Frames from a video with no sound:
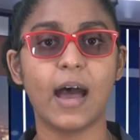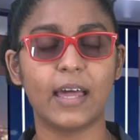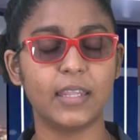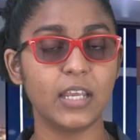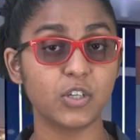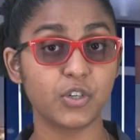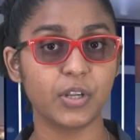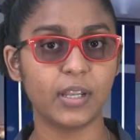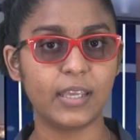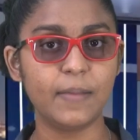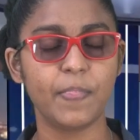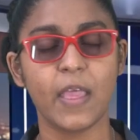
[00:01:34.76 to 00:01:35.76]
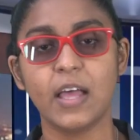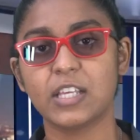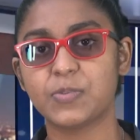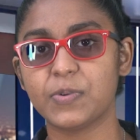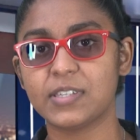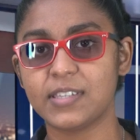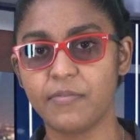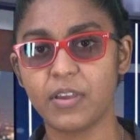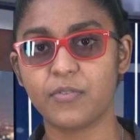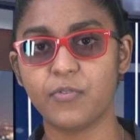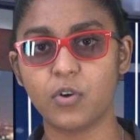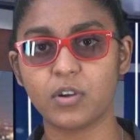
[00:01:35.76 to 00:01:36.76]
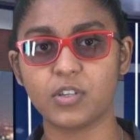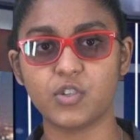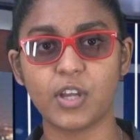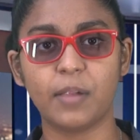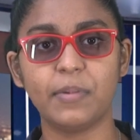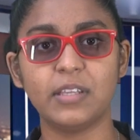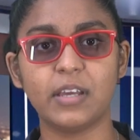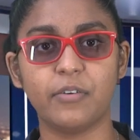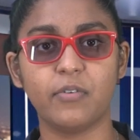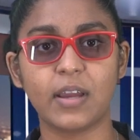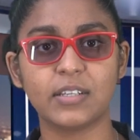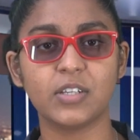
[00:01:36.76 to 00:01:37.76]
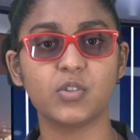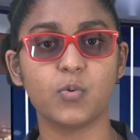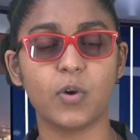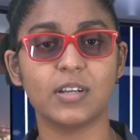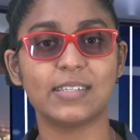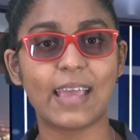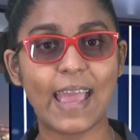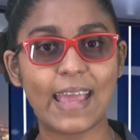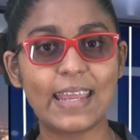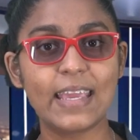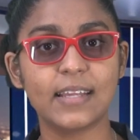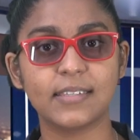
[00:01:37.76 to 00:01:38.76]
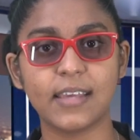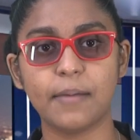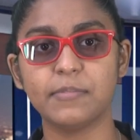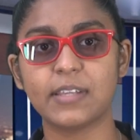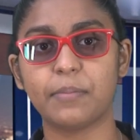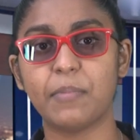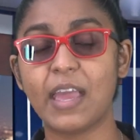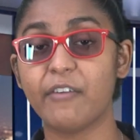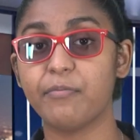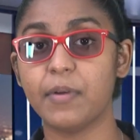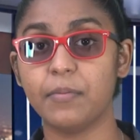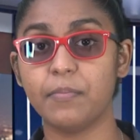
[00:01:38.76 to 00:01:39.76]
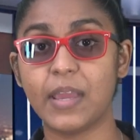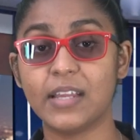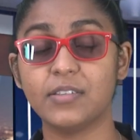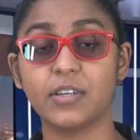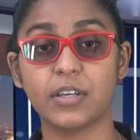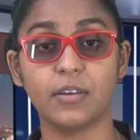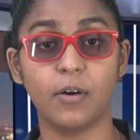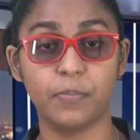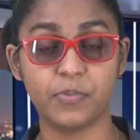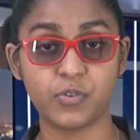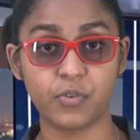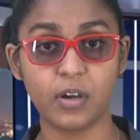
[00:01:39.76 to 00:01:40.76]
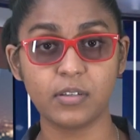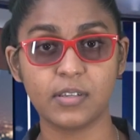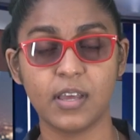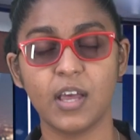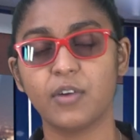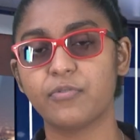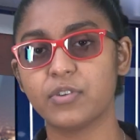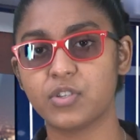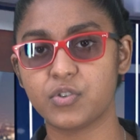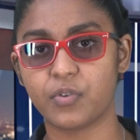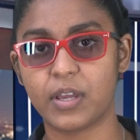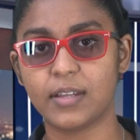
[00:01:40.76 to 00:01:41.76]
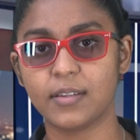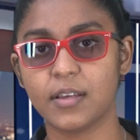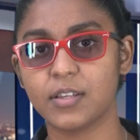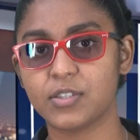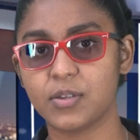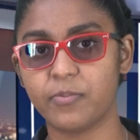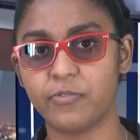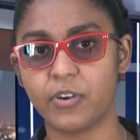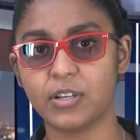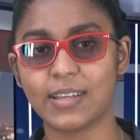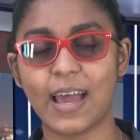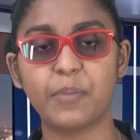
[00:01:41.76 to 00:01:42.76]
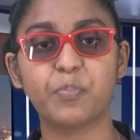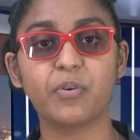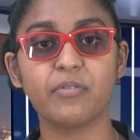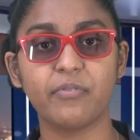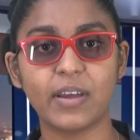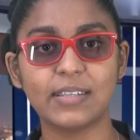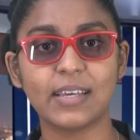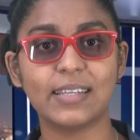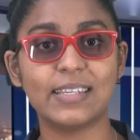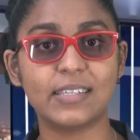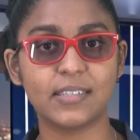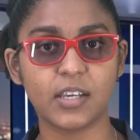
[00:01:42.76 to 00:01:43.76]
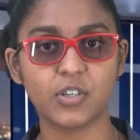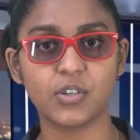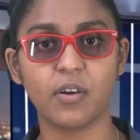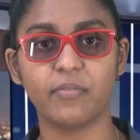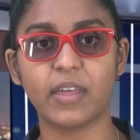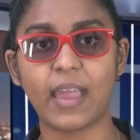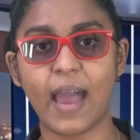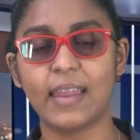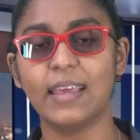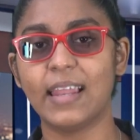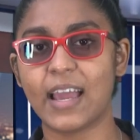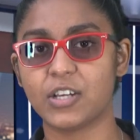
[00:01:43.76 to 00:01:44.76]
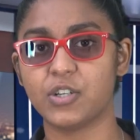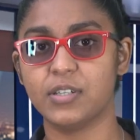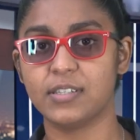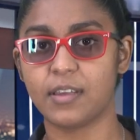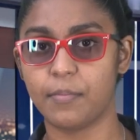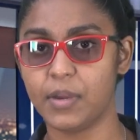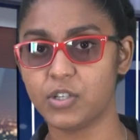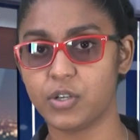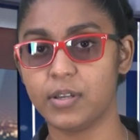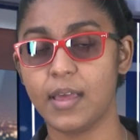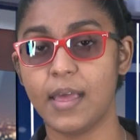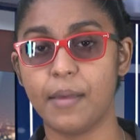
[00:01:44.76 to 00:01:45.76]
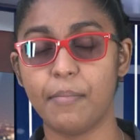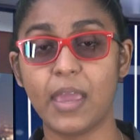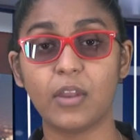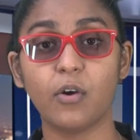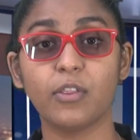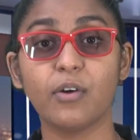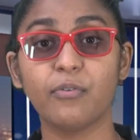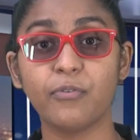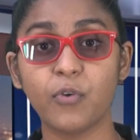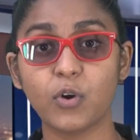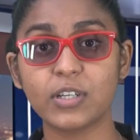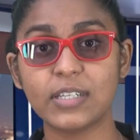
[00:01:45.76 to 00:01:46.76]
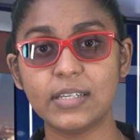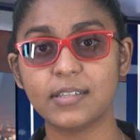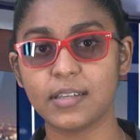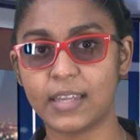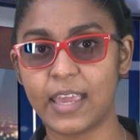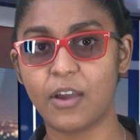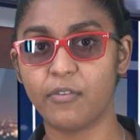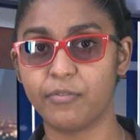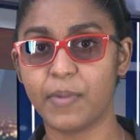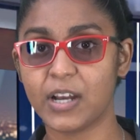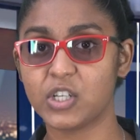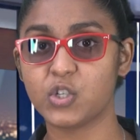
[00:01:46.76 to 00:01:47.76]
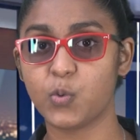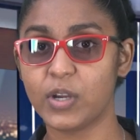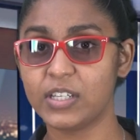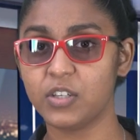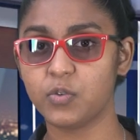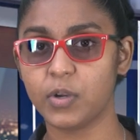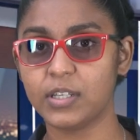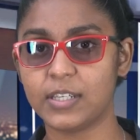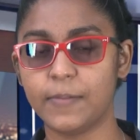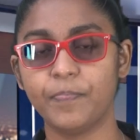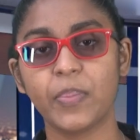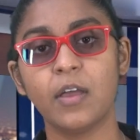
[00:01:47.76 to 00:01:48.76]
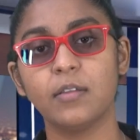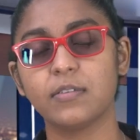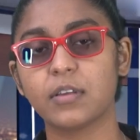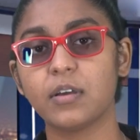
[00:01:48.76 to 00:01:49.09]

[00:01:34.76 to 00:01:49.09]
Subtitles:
Additionally, specific focus shall be directed towards any attempts that may have been made to obstruct, frustrate, subvert, and prevent a decision of the Ghana Elections Commission made on the 14th day of March 2020 to